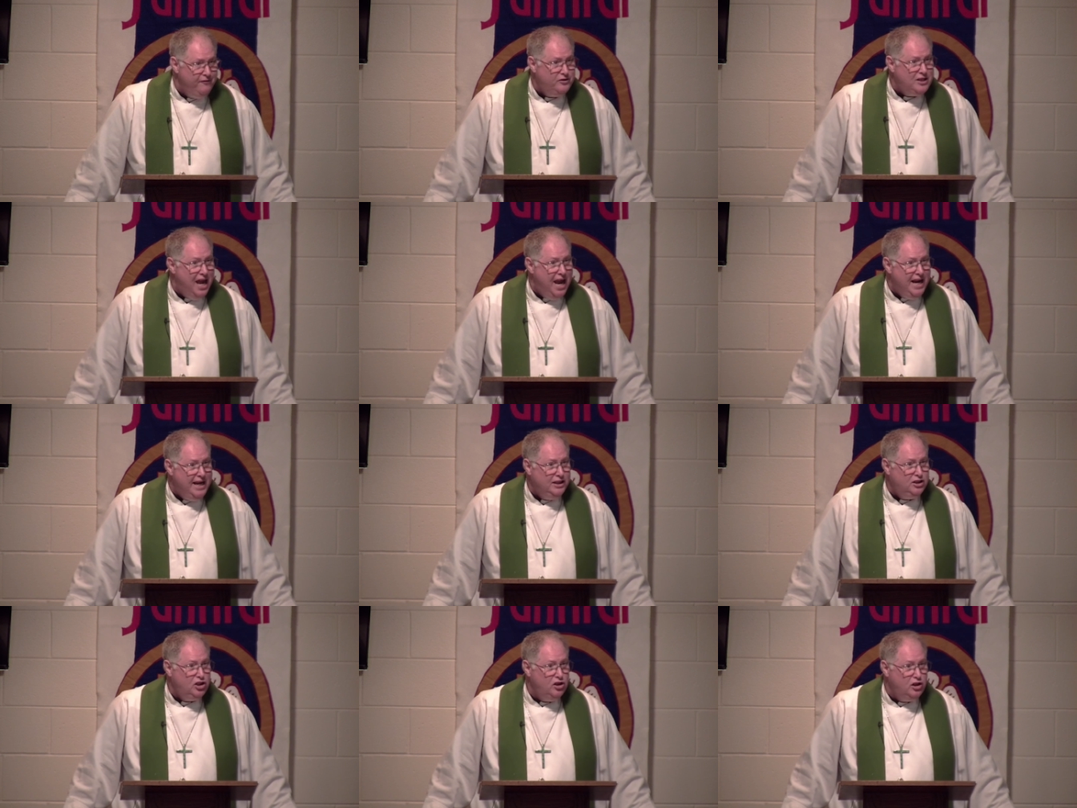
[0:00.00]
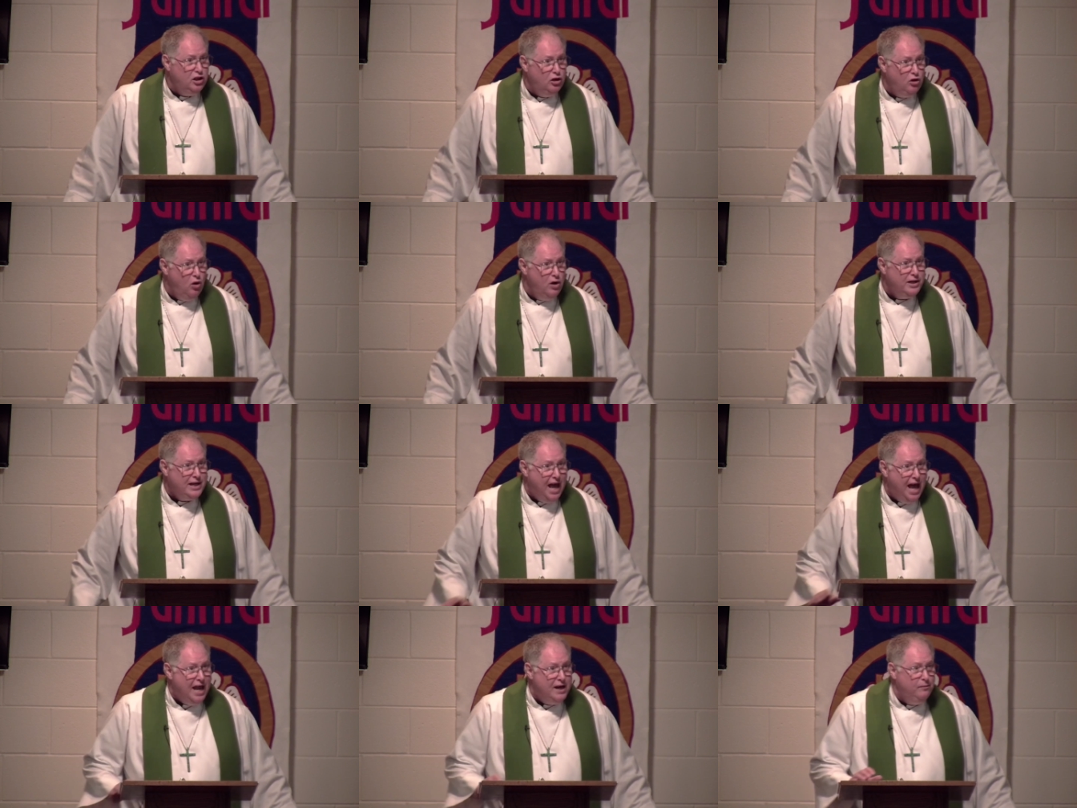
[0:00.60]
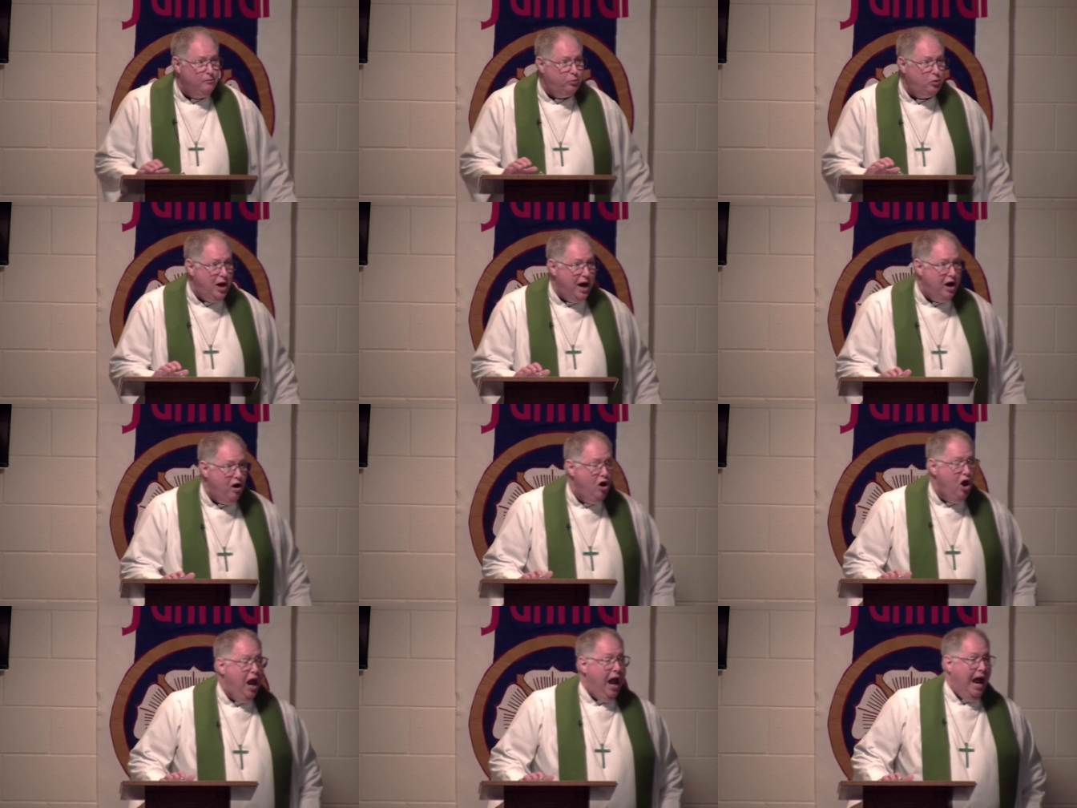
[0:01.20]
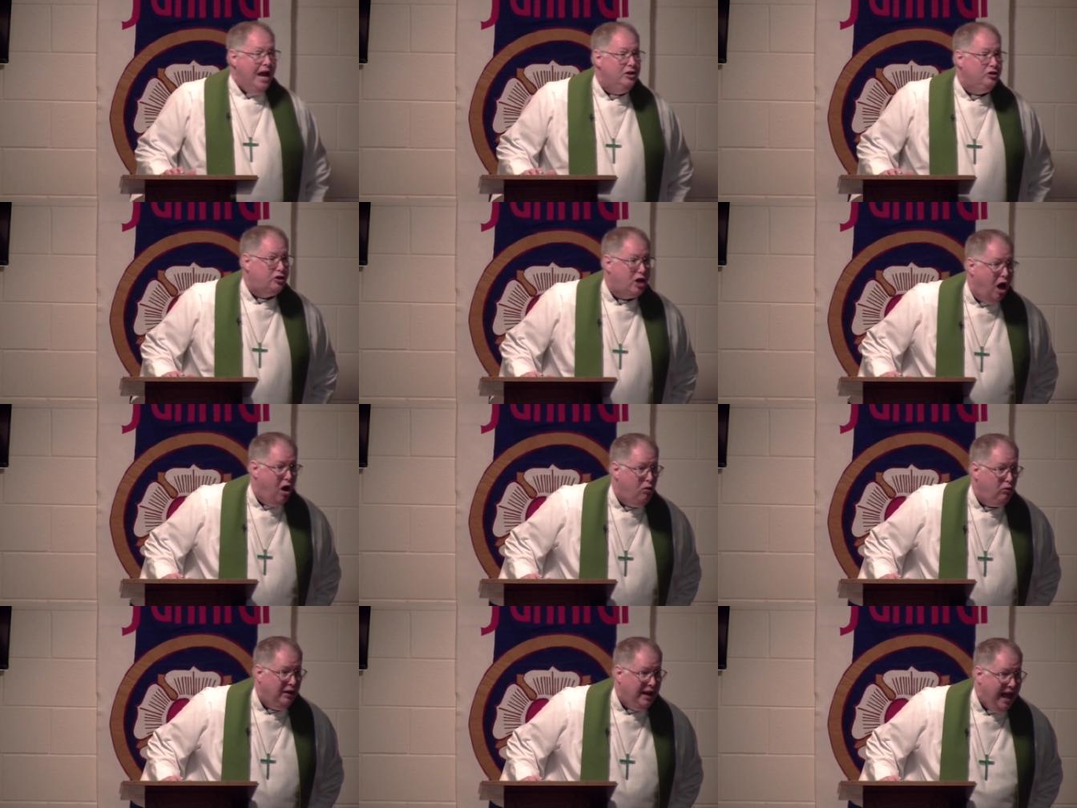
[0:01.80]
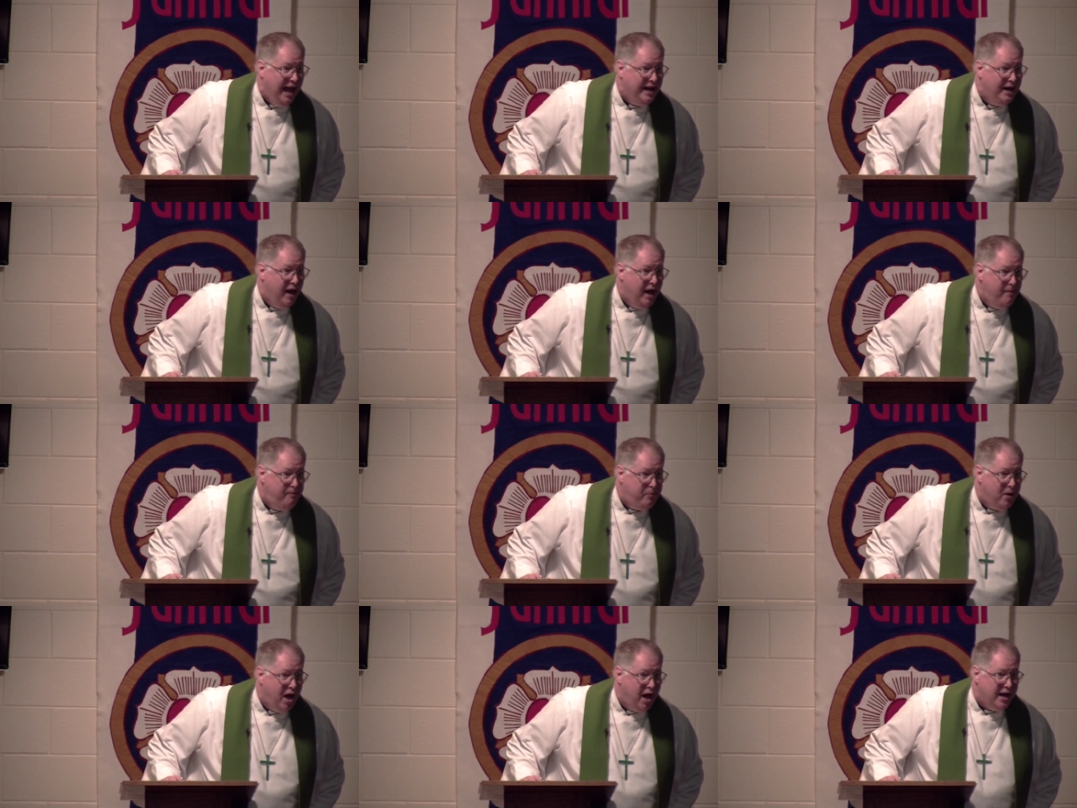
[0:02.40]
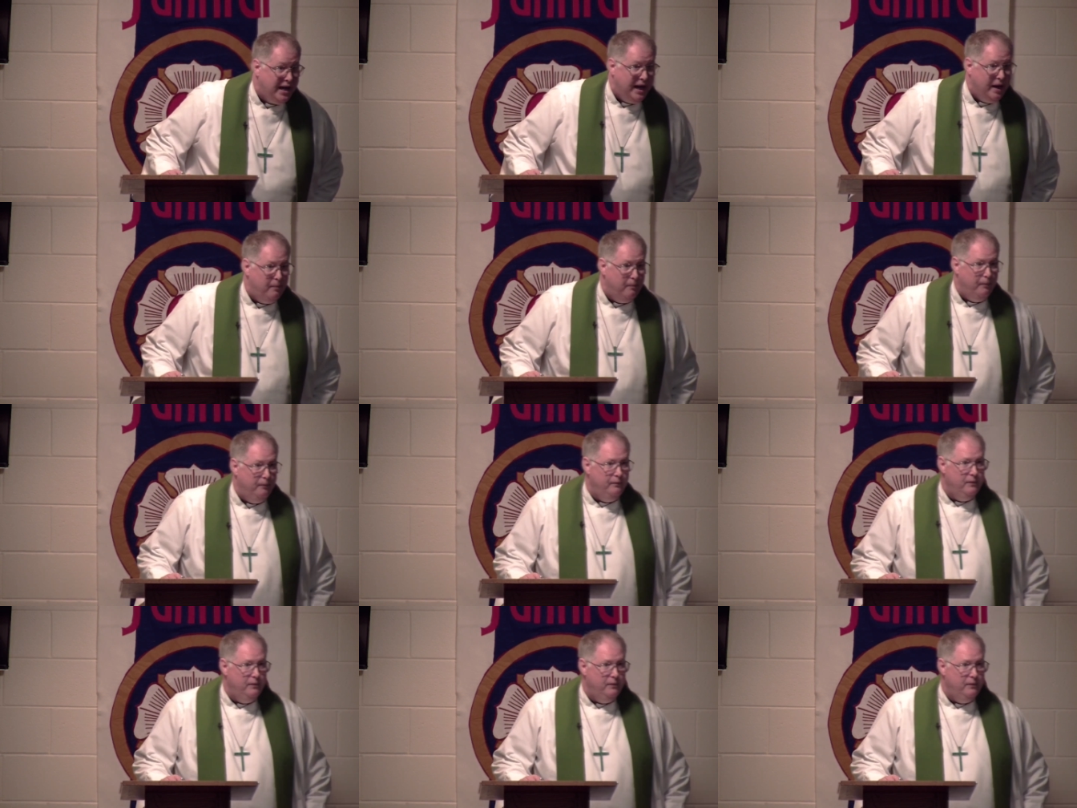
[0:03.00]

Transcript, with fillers: take it to the Lord God in prayer and don't let up on Him.